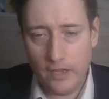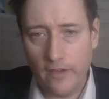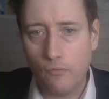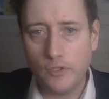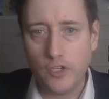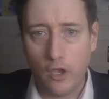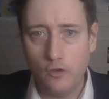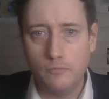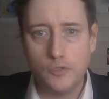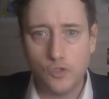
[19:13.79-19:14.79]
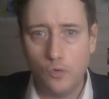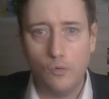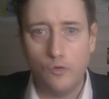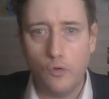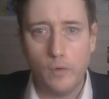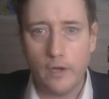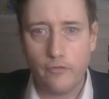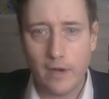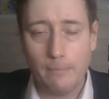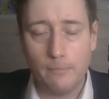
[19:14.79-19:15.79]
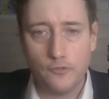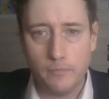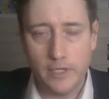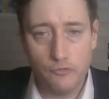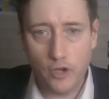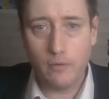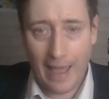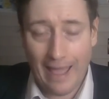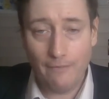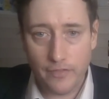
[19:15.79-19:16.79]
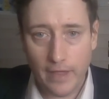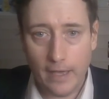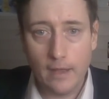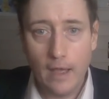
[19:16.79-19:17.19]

If everyone's homeschooled or whatever it happens to be, you don't have that.